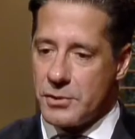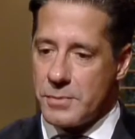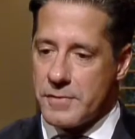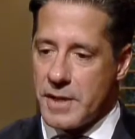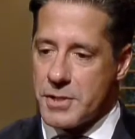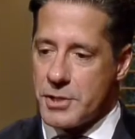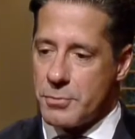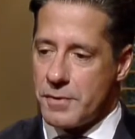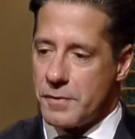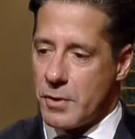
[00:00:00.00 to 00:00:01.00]
in terms of
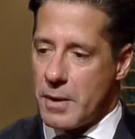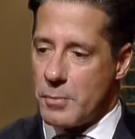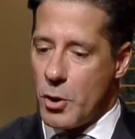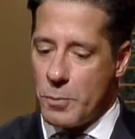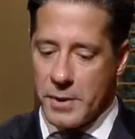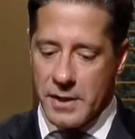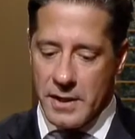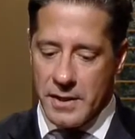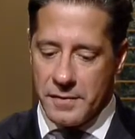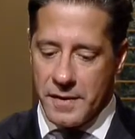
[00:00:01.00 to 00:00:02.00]
education reform, I'm hoping
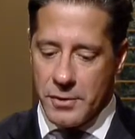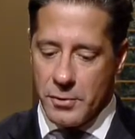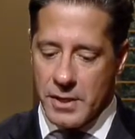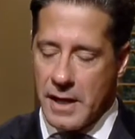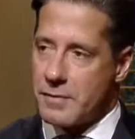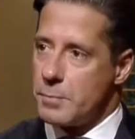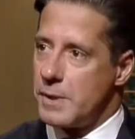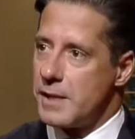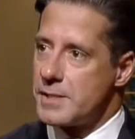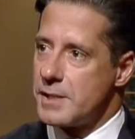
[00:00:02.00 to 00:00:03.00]
a federal government
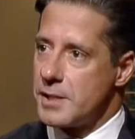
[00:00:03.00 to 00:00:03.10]
policy